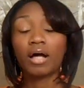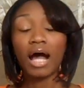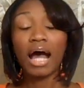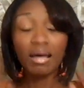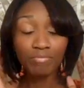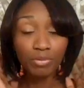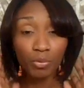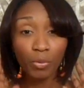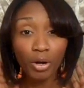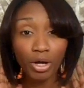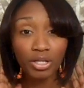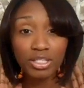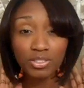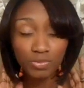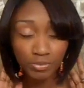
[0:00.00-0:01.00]
I've been
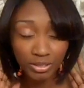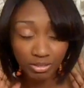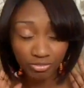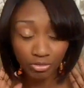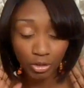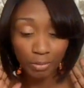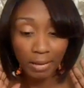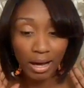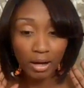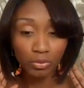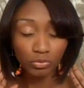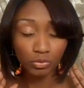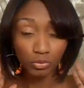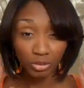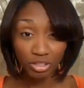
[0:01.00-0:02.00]
wearing this wig for
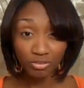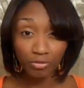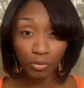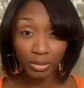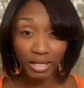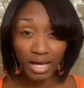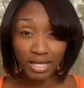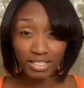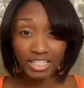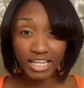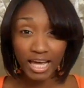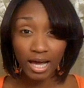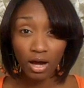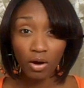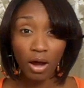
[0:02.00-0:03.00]
about 3 or 4 days
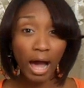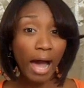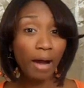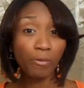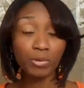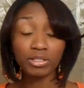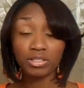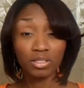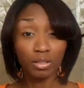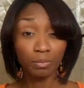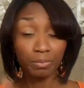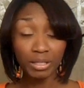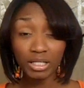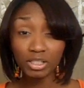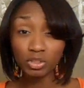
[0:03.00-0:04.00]
now. I went to the
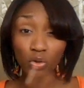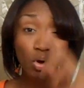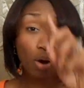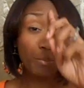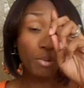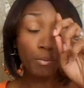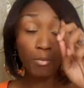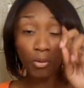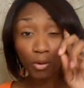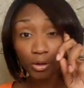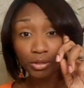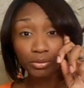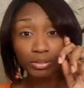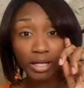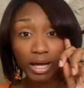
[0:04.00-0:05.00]
beach on
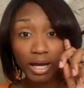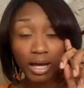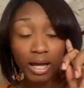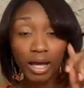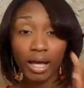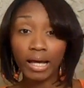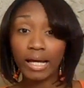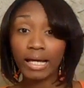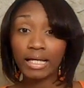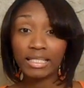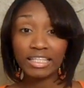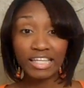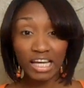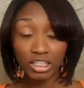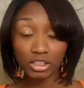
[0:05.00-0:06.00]
Memorial Day
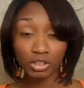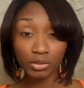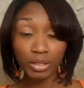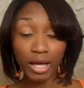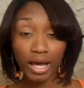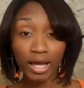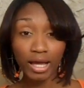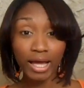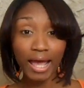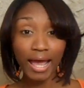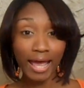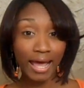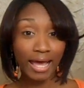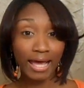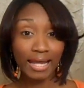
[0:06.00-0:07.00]
yesterday,
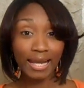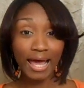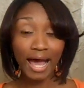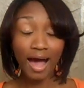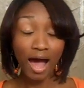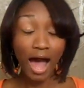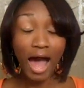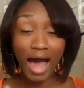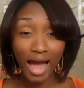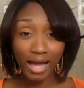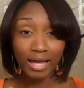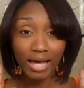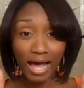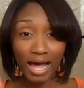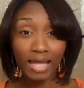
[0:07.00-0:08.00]
and
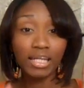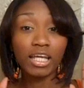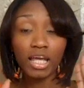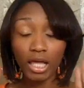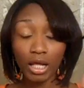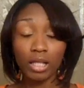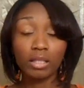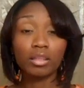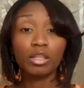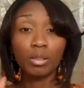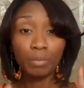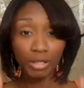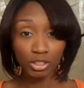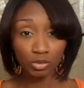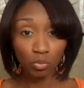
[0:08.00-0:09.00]
I got in the
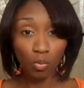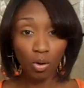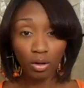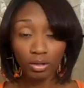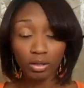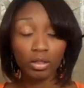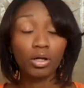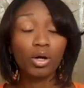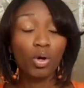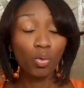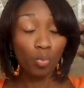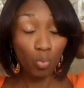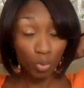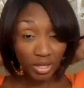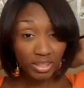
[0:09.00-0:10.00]
beach water
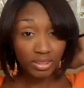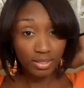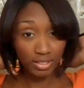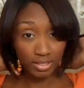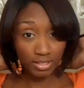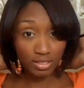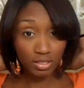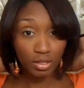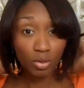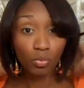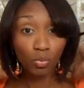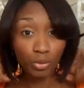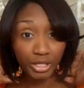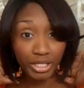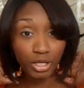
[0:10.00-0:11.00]
with this
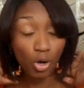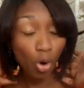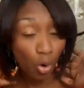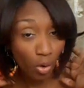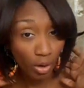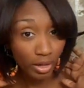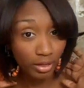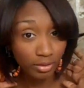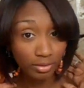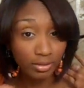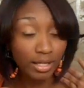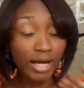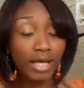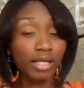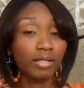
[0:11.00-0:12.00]
wig on.
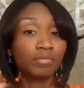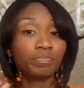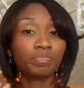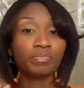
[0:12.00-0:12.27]
Like,